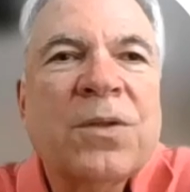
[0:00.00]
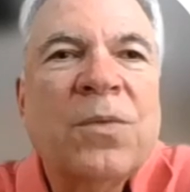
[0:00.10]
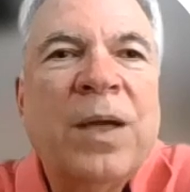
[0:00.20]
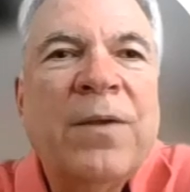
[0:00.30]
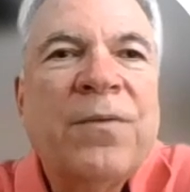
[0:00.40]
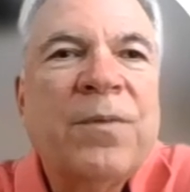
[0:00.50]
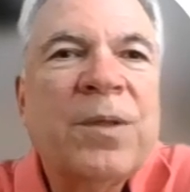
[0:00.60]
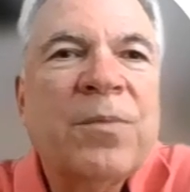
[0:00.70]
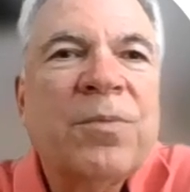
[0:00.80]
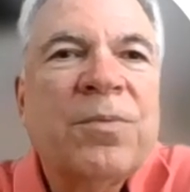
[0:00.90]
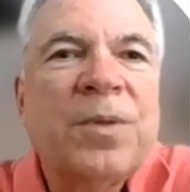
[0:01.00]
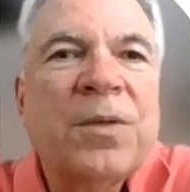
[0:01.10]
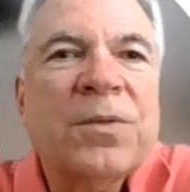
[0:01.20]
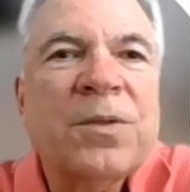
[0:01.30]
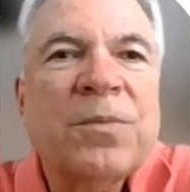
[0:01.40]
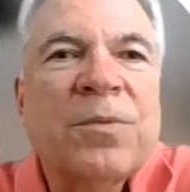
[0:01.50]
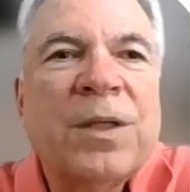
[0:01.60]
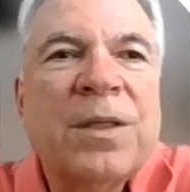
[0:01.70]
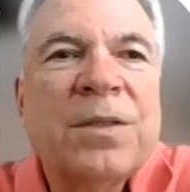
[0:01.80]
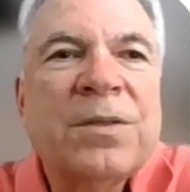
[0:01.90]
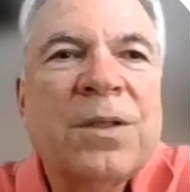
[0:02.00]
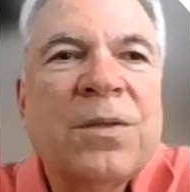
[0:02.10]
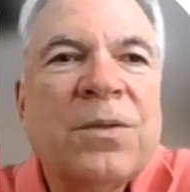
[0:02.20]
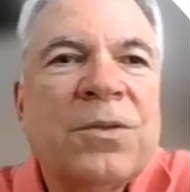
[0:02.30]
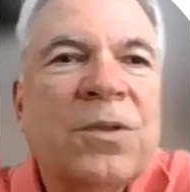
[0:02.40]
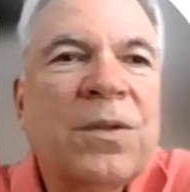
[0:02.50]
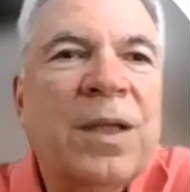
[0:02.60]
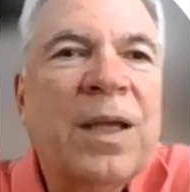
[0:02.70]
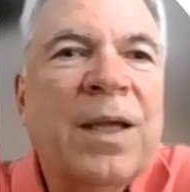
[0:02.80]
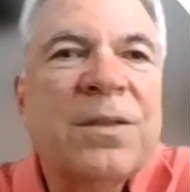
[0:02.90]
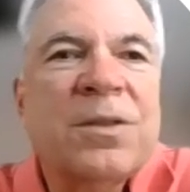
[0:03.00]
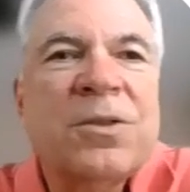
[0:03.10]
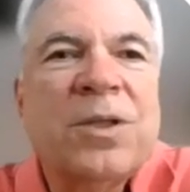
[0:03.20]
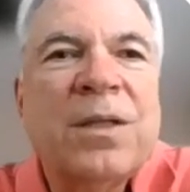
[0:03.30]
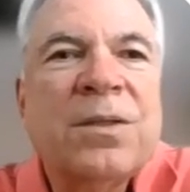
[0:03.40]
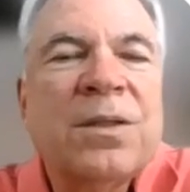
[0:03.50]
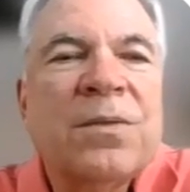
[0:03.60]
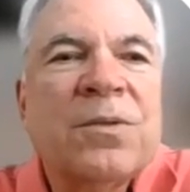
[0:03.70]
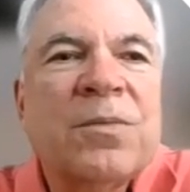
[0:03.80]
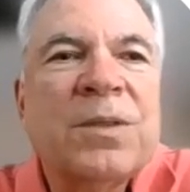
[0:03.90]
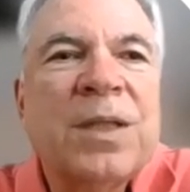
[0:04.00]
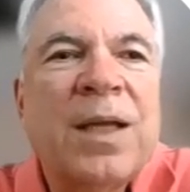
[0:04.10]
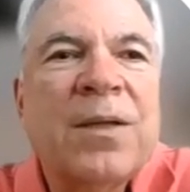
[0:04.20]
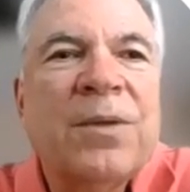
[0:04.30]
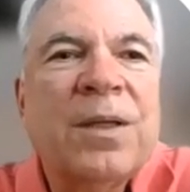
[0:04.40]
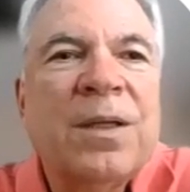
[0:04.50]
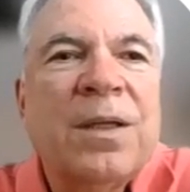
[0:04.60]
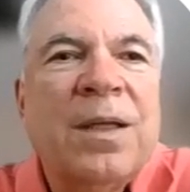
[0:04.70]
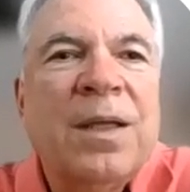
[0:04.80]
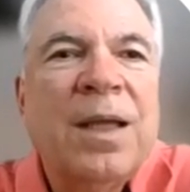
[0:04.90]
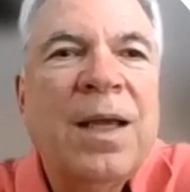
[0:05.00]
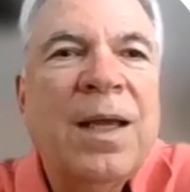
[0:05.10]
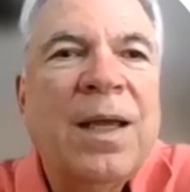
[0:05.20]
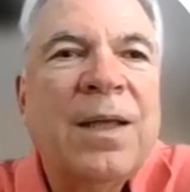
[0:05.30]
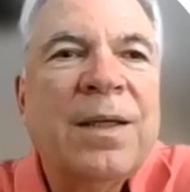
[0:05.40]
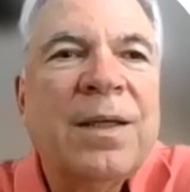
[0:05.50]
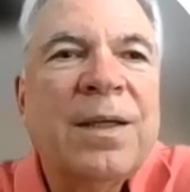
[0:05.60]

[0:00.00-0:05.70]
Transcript: away from your personal breathing zone. Ensure the gas exchange in the room is adequate. And